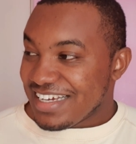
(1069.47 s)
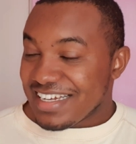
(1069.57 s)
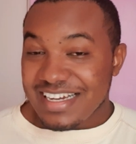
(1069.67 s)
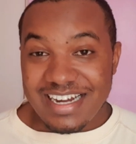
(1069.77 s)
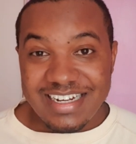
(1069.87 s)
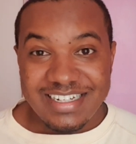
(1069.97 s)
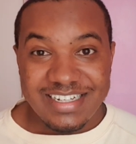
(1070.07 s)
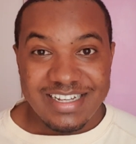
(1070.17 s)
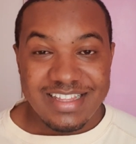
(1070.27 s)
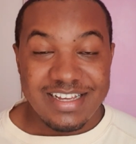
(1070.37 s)

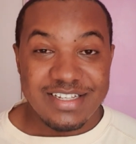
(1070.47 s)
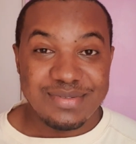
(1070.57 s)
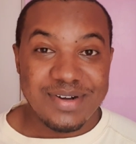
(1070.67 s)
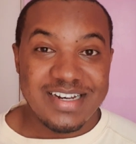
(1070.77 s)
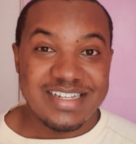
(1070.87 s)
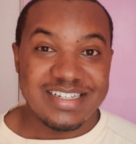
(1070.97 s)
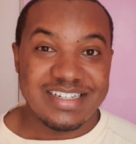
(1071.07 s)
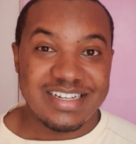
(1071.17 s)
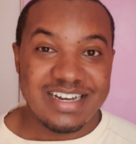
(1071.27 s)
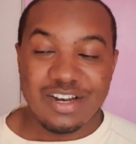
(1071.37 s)
there is money,
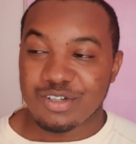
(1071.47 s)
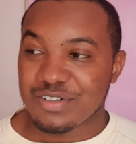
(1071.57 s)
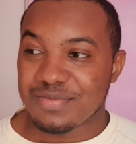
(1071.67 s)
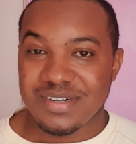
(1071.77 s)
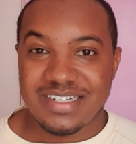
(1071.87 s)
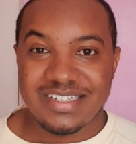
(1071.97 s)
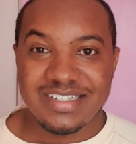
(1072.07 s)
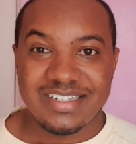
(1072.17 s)
a lot of money.